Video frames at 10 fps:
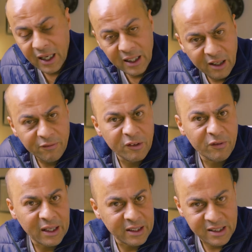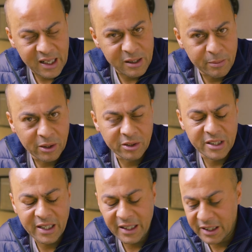I love the fact this has a
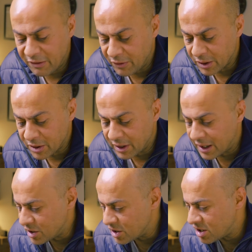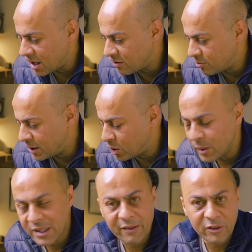built-in ND filter. That just saves me
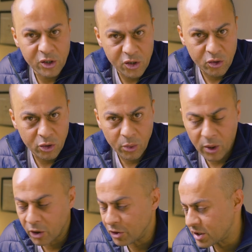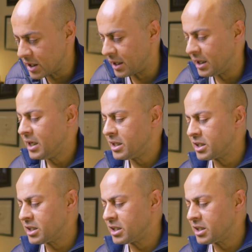always having to screw one onto here.